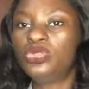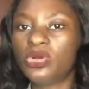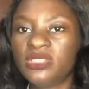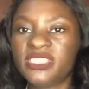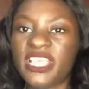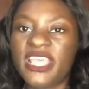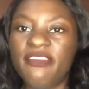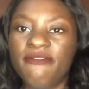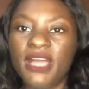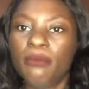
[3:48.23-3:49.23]
don't
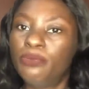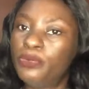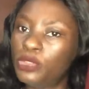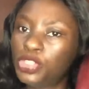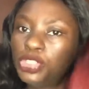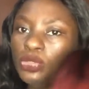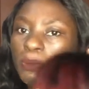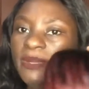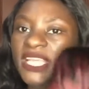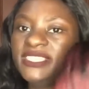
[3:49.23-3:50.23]
ever brush
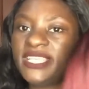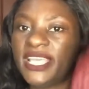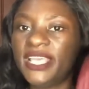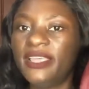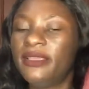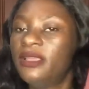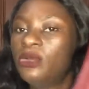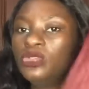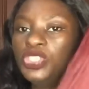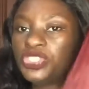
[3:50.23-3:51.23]
your blend hair
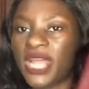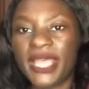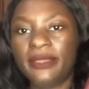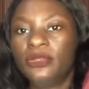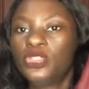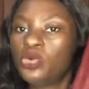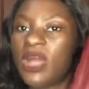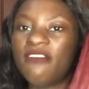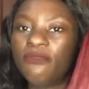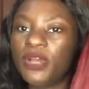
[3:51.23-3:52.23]
dry,
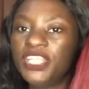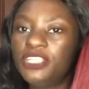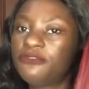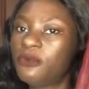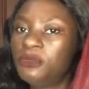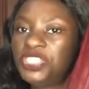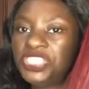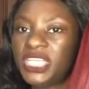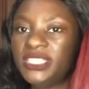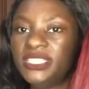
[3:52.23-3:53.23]
to avoid it from
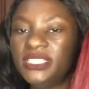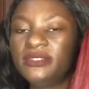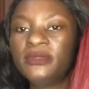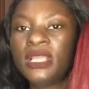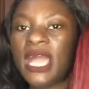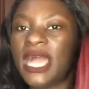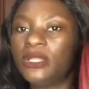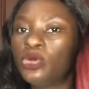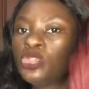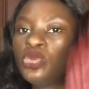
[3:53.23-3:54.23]
shedding
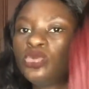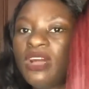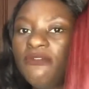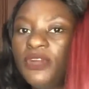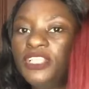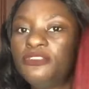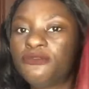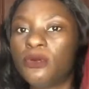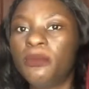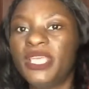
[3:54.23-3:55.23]
and also to avoid it
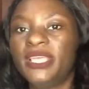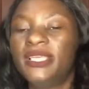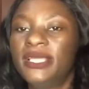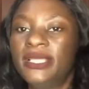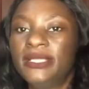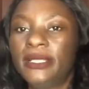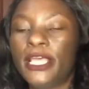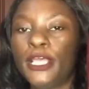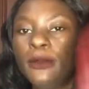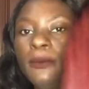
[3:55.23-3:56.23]
from
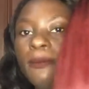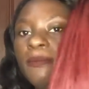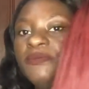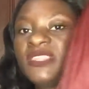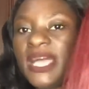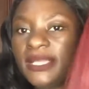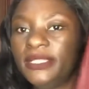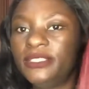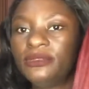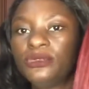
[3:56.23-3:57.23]

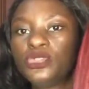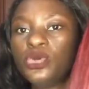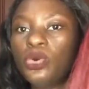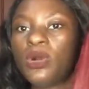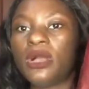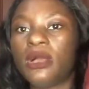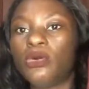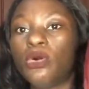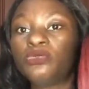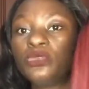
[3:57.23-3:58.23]
tangling, so
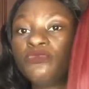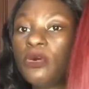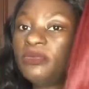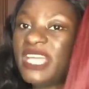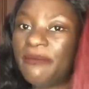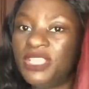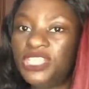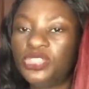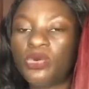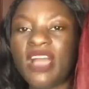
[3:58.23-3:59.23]
from
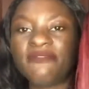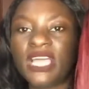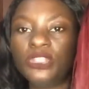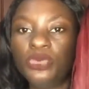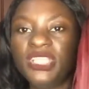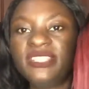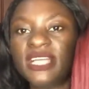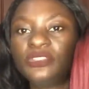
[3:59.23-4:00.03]
damaging. So after doing